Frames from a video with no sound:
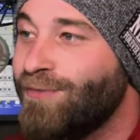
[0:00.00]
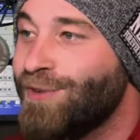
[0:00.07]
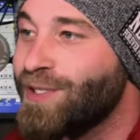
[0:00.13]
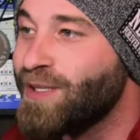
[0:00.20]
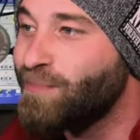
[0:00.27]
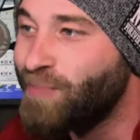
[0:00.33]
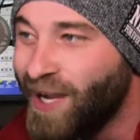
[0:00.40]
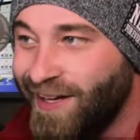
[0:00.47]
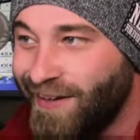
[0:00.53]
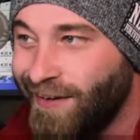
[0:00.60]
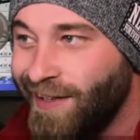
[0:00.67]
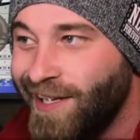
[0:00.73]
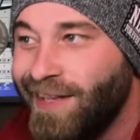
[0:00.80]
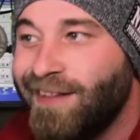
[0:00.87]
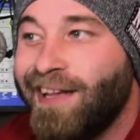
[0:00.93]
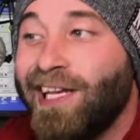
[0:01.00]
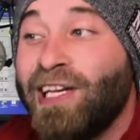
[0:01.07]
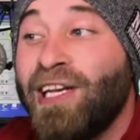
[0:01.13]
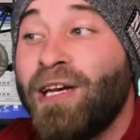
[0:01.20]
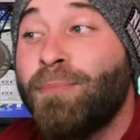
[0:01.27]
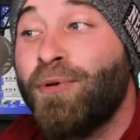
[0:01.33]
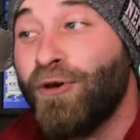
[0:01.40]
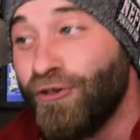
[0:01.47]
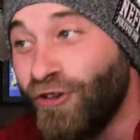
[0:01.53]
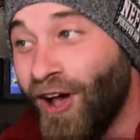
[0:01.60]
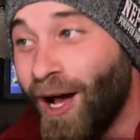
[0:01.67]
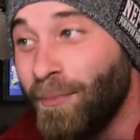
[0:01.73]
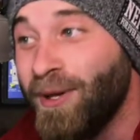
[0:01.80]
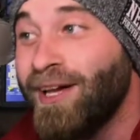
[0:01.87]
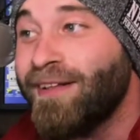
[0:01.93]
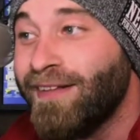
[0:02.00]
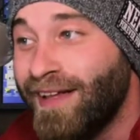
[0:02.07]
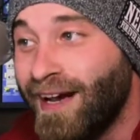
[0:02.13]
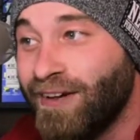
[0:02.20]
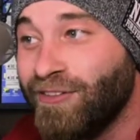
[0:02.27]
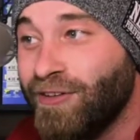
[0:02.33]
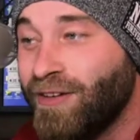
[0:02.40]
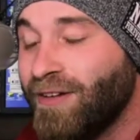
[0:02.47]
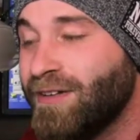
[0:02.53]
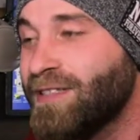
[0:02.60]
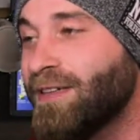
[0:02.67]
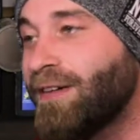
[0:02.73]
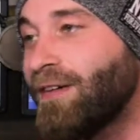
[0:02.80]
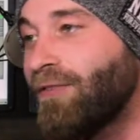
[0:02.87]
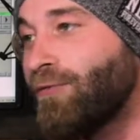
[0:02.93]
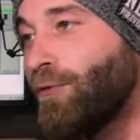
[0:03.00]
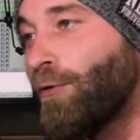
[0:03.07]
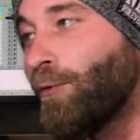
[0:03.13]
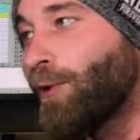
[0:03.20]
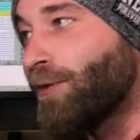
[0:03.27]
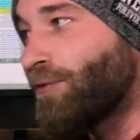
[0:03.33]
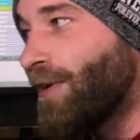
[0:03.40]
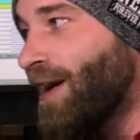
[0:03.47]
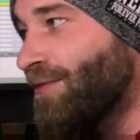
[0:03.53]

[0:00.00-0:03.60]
there's a button that you need to push up that actually turns it into four-wheel